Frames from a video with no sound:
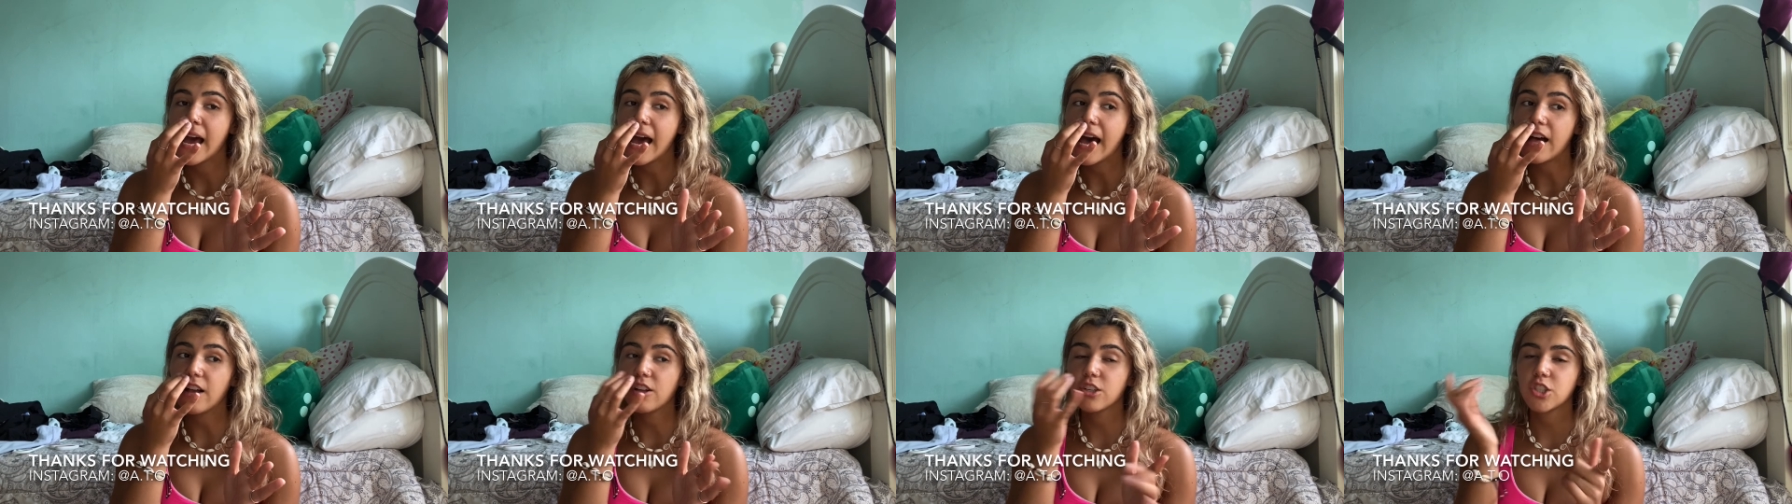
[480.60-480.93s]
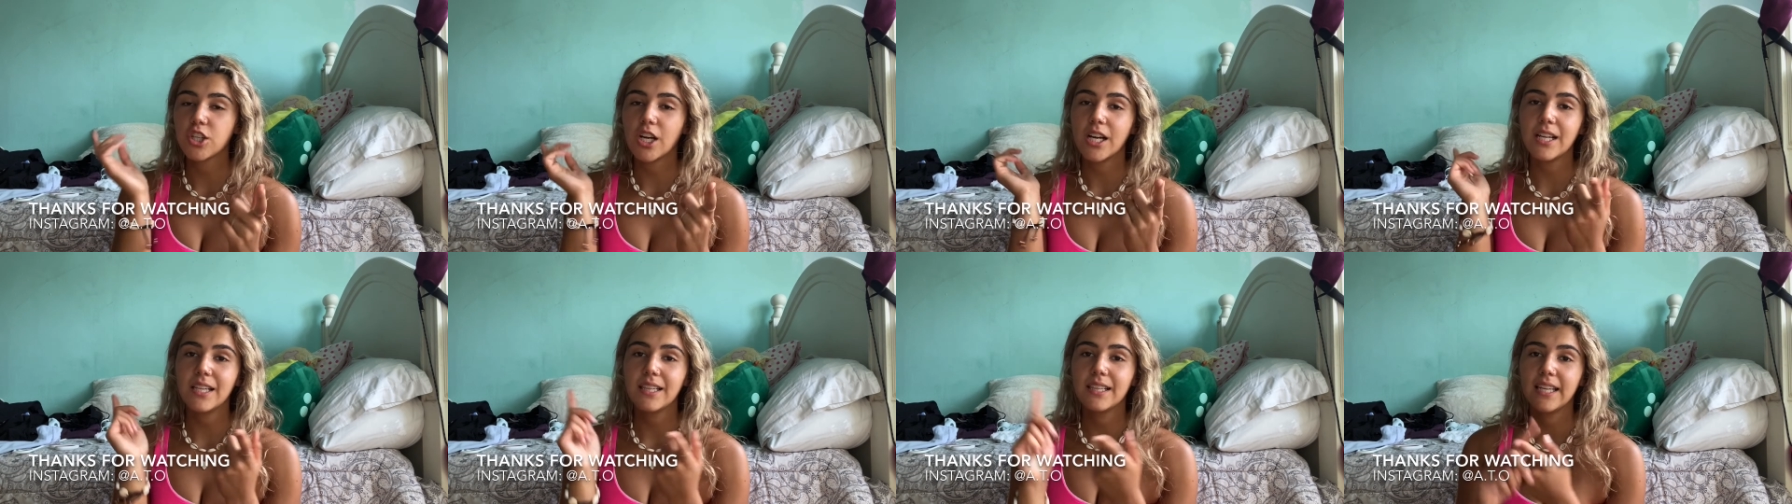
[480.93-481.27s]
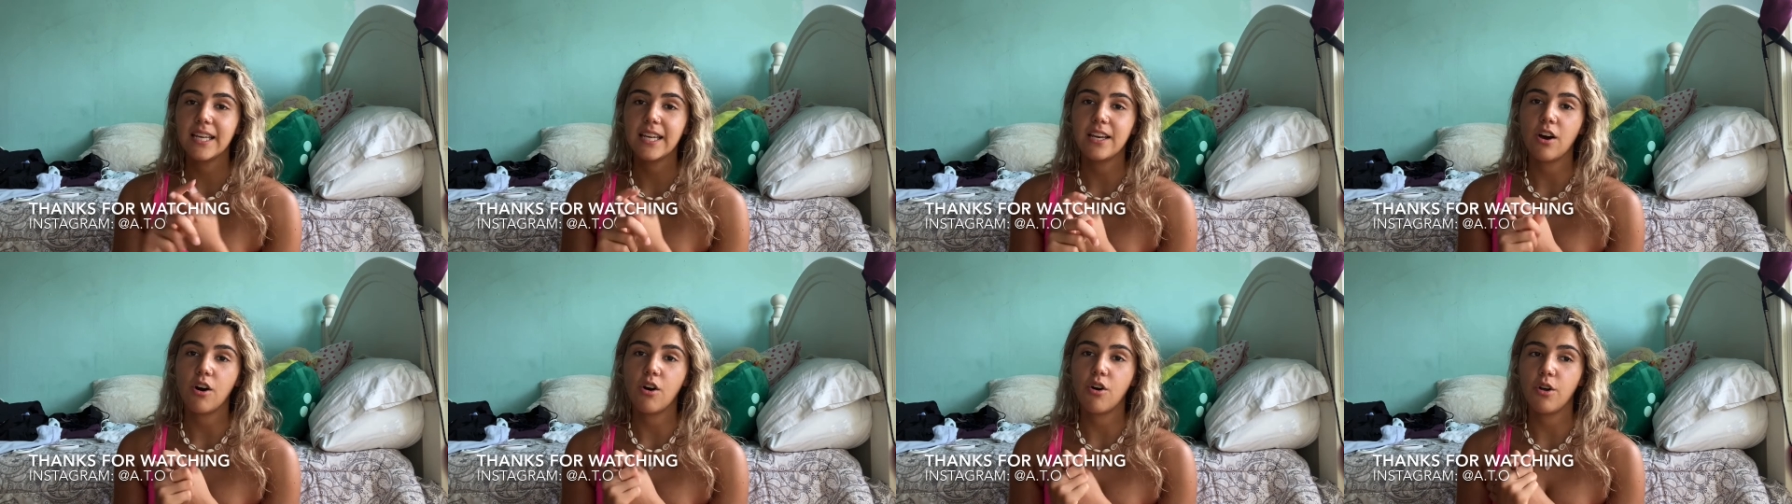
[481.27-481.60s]
I'll try to
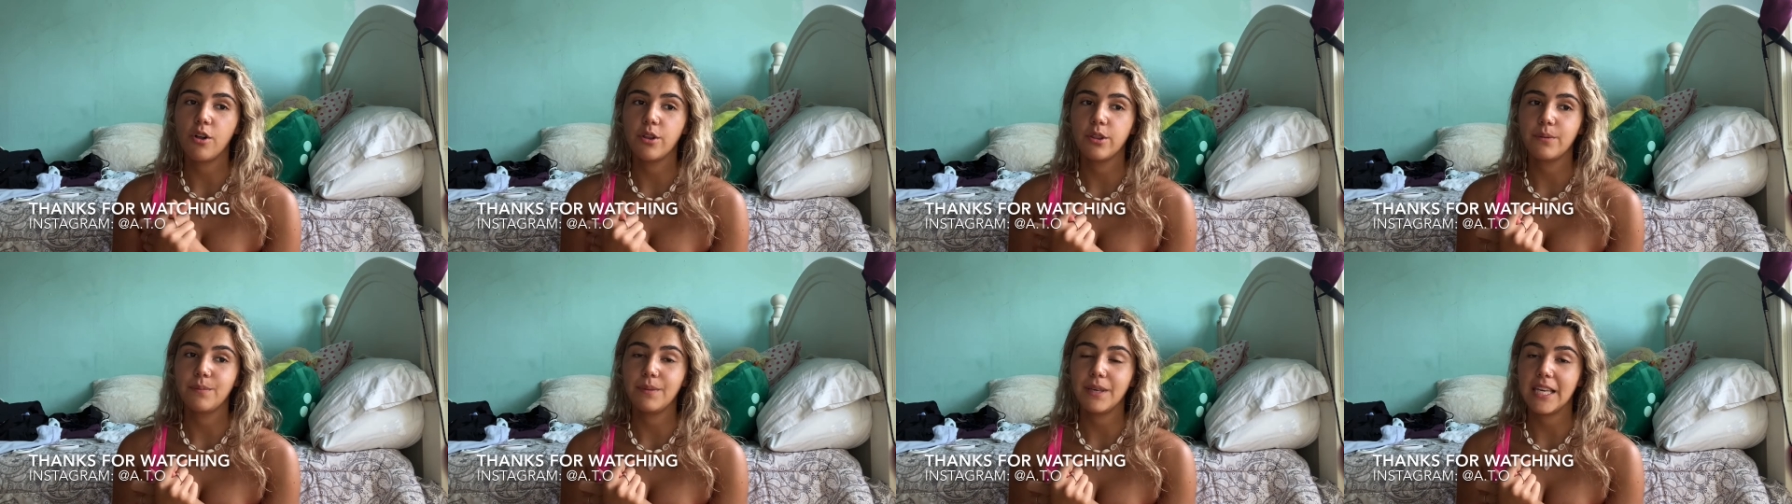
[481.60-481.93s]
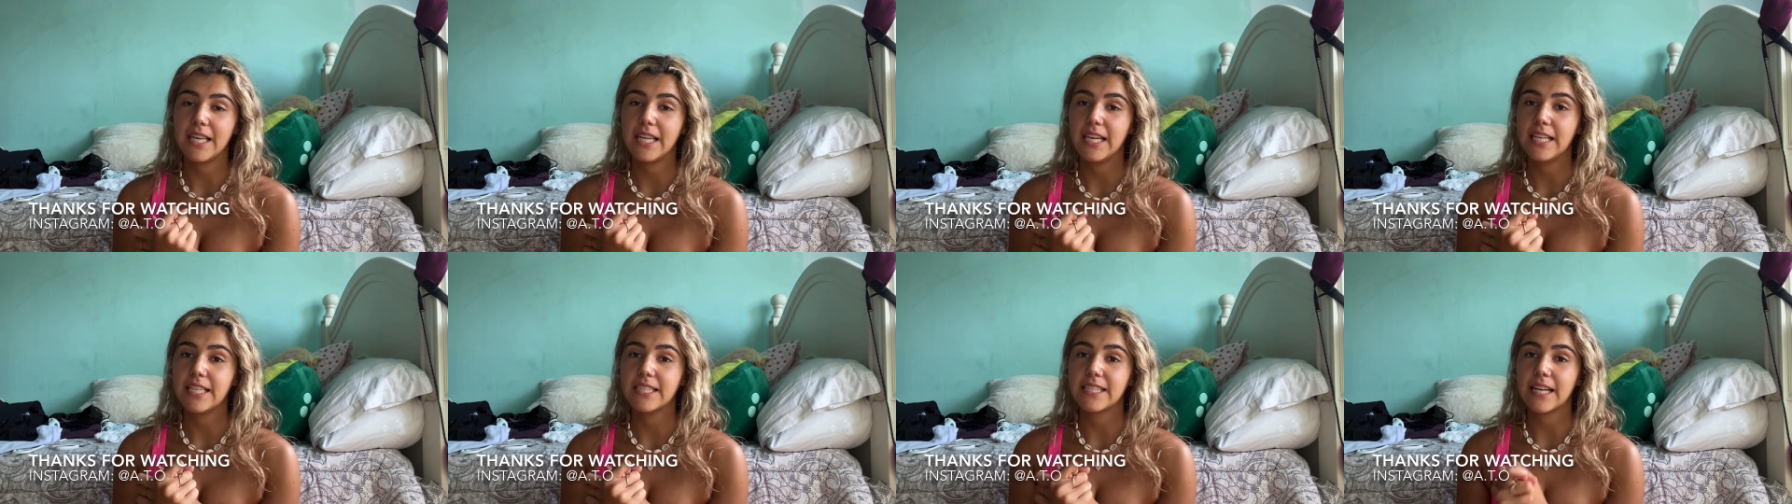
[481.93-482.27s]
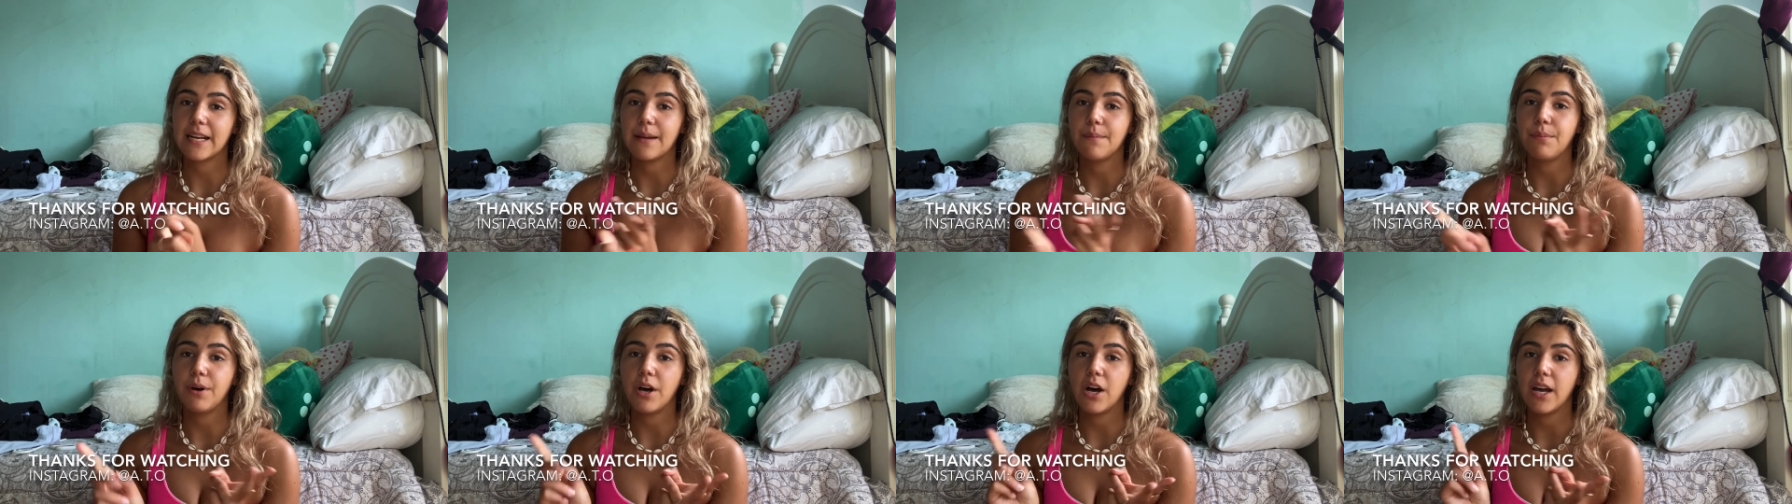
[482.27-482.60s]
link all the bikinis that
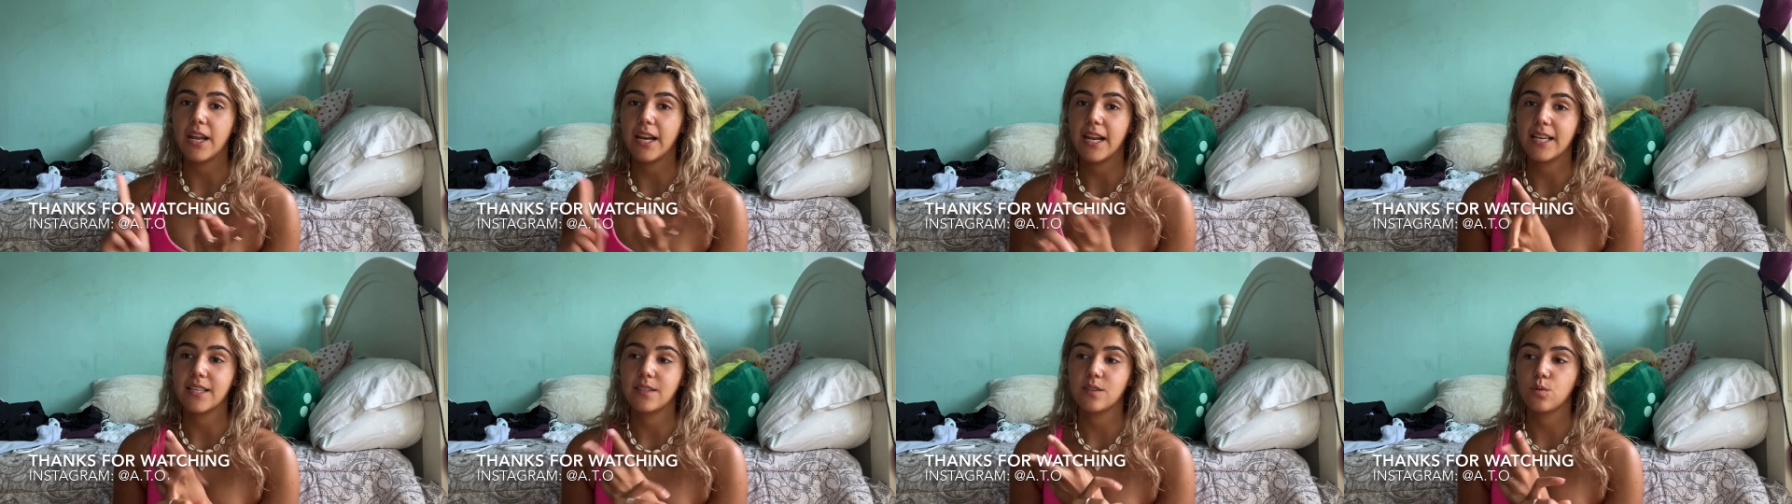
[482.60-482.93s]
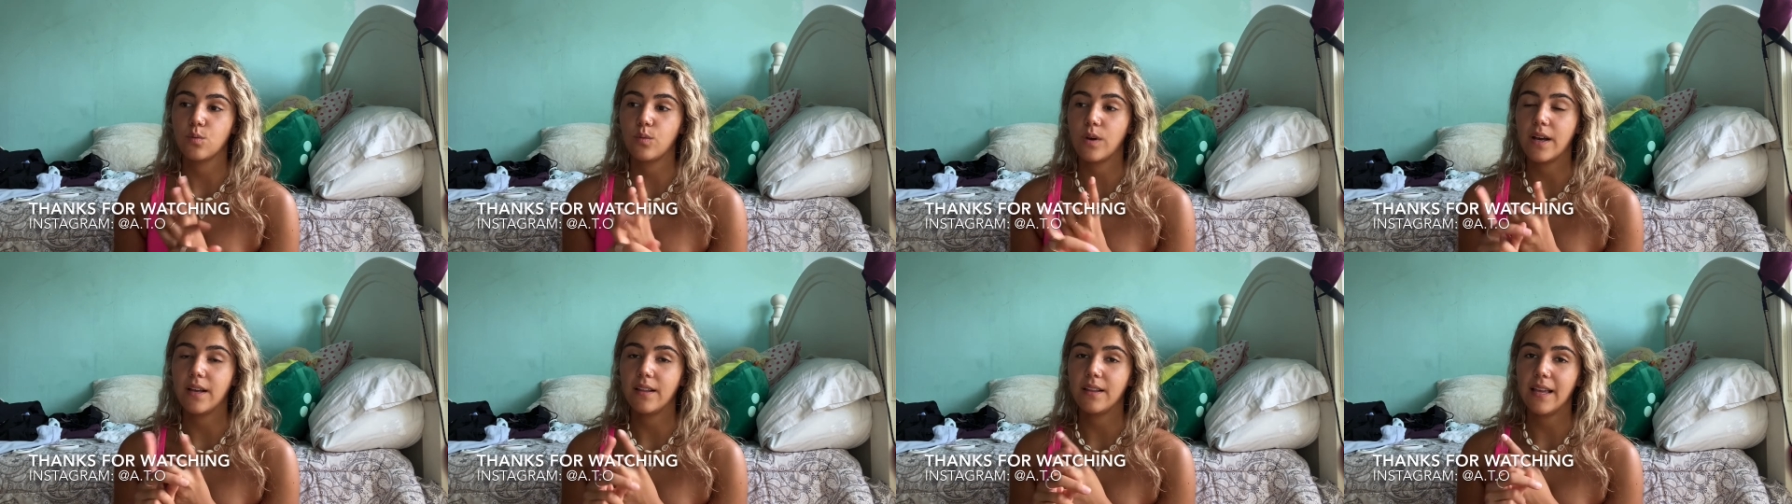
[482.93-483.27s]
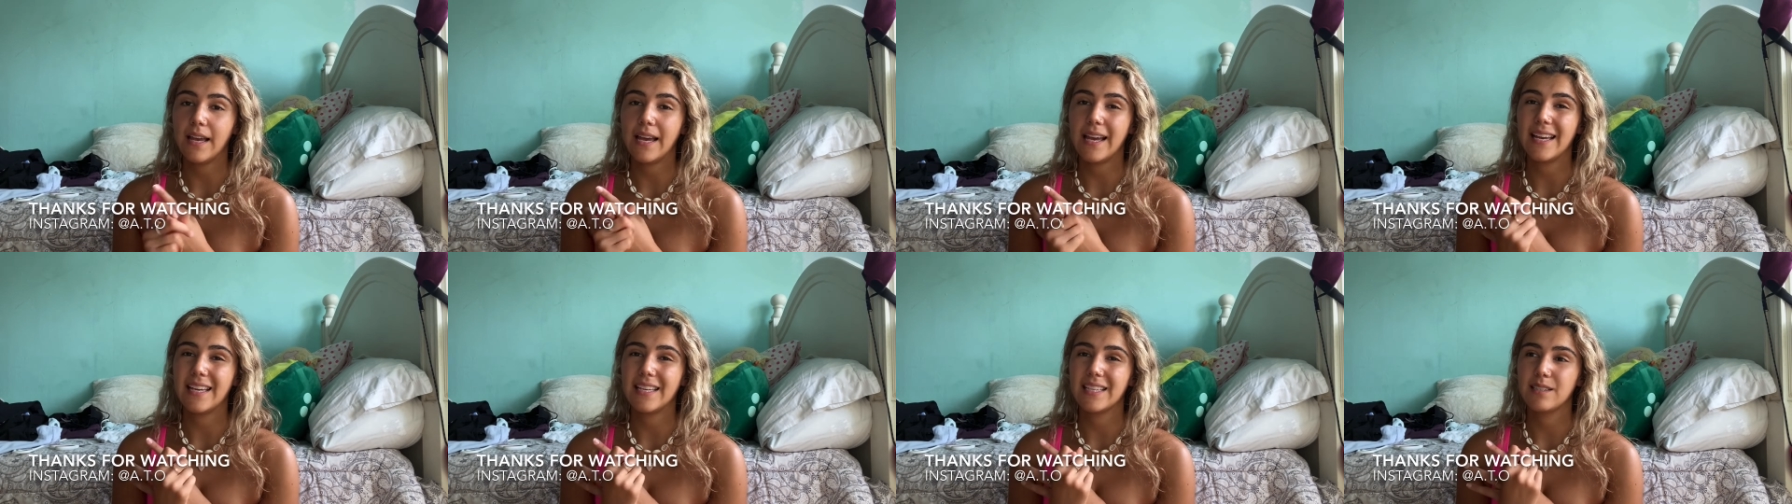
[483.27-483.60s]
I bought as well
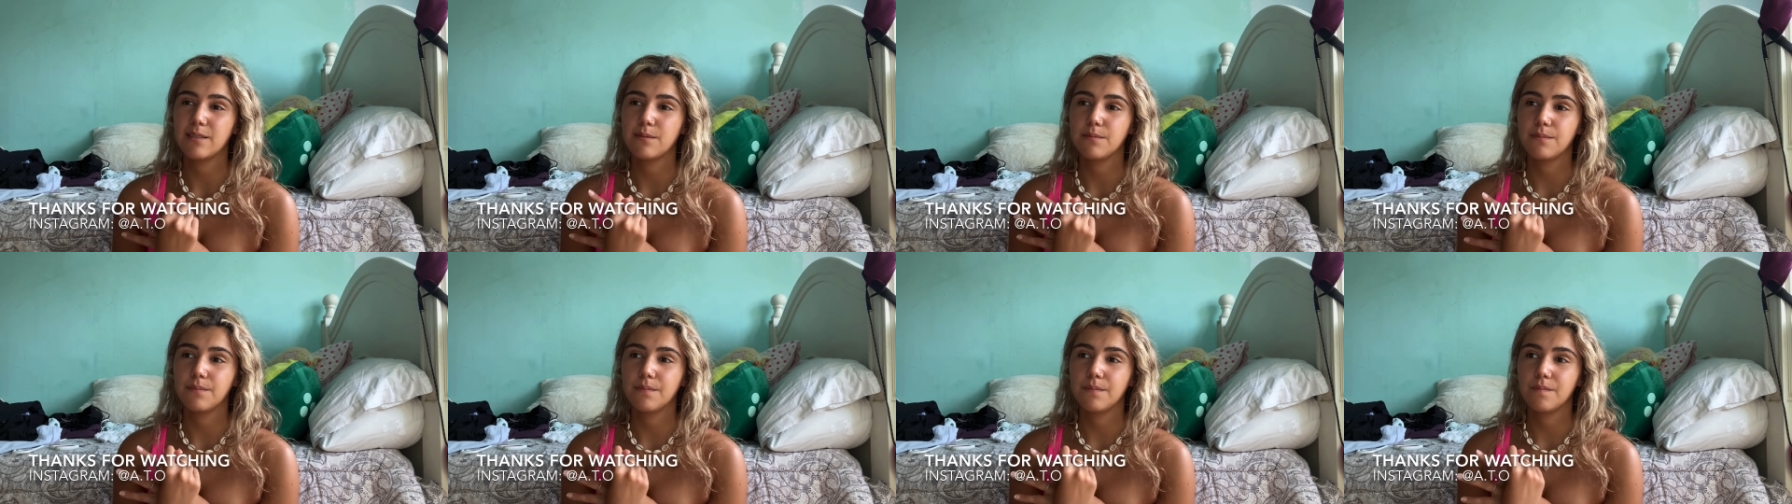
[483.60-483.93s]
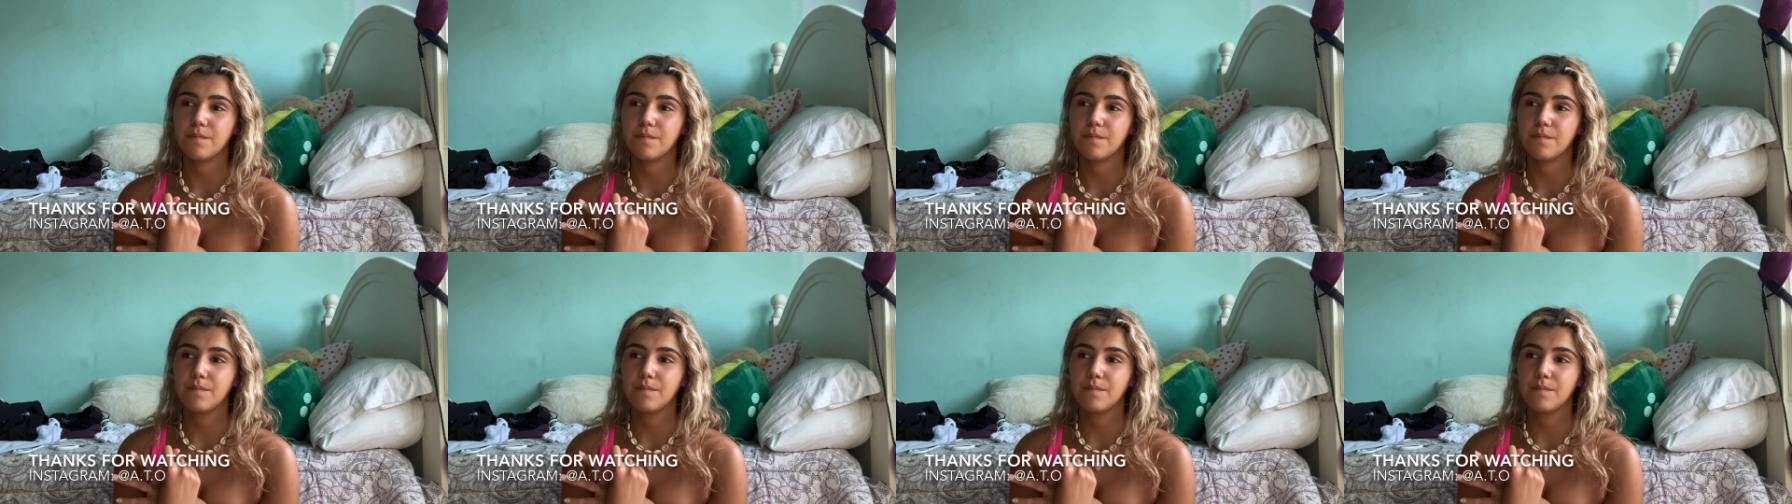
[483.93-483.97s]
as